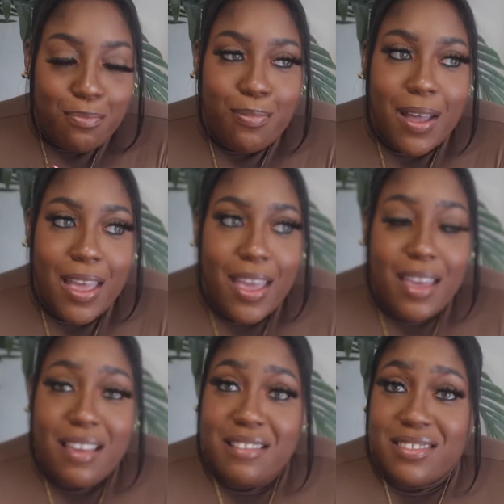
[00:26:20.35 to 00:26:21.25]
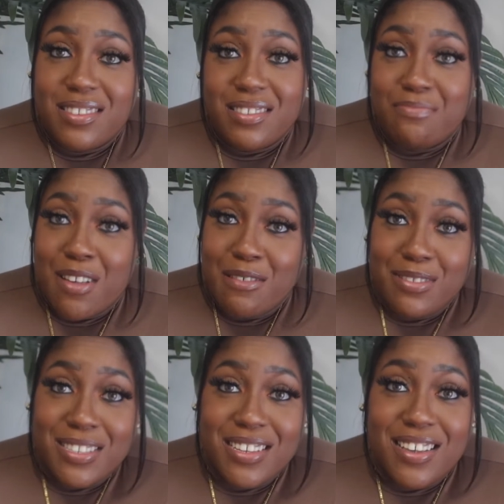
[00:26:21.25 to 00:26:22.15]
But it
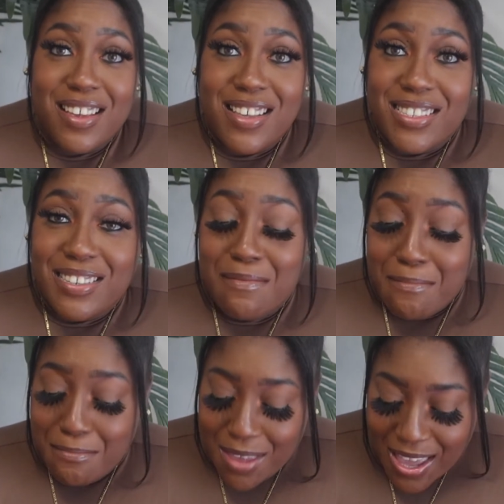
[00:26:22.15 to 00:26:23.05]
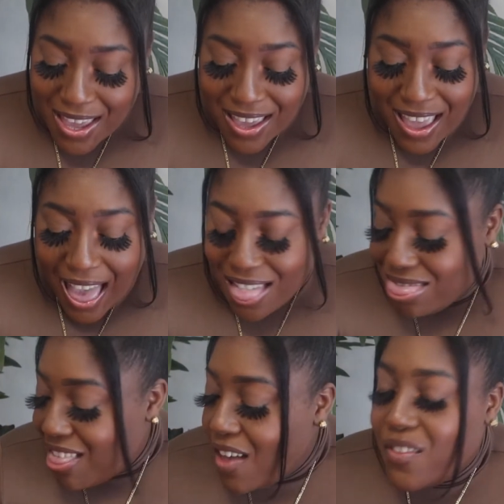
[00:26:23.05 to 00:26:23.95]
smells good to me. I
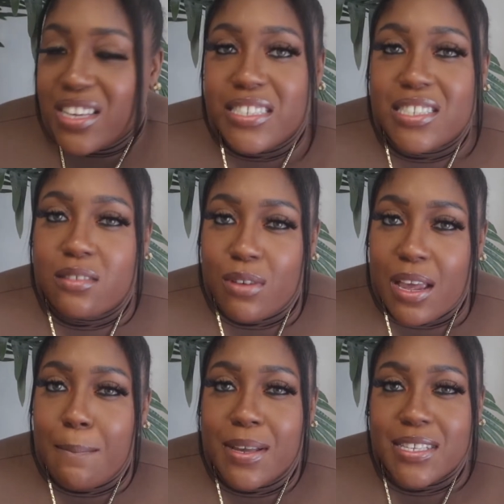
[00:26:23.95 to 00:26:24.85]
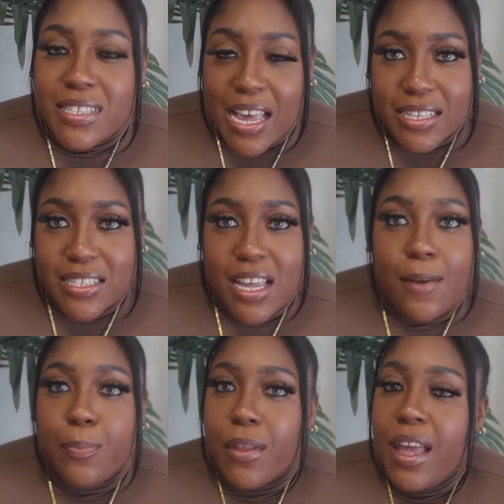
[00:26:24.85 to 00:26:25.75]
love a sweet but sexy.
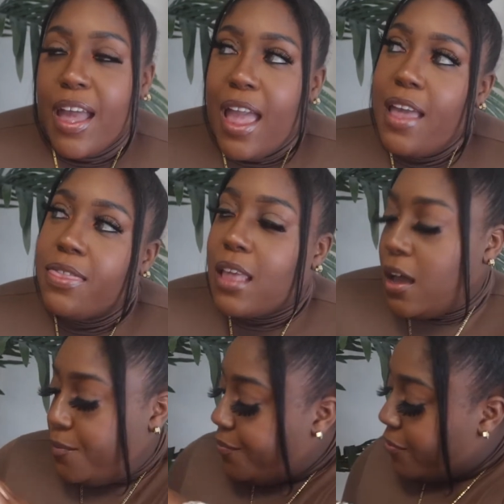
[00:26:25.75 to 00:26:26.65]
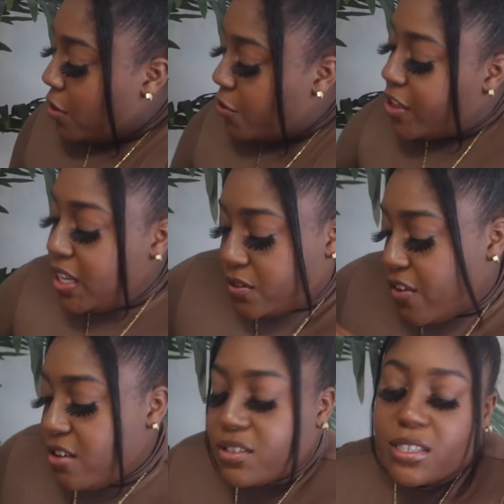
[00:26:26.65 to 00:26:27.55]
And these
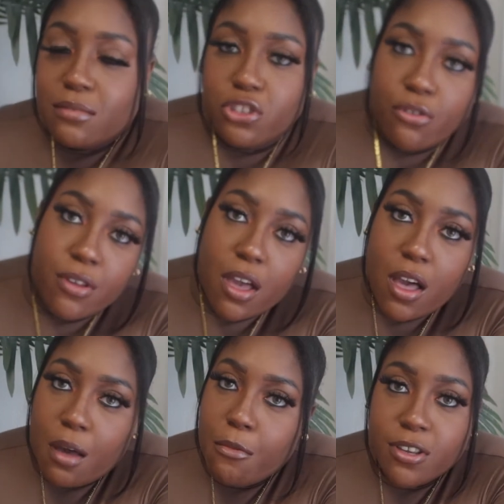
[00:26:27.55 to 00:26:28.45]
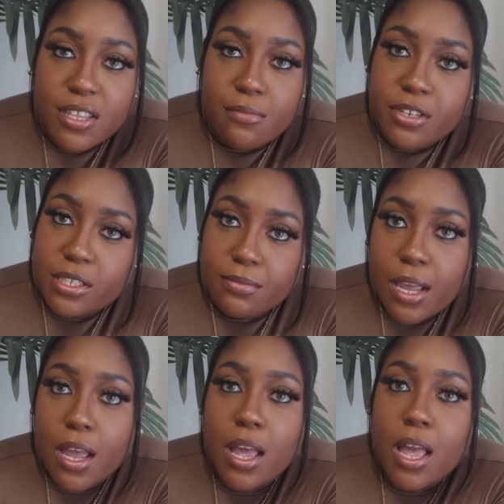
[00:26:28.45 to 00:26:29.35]
fragrances I'm showing y'all, most of them are sweet.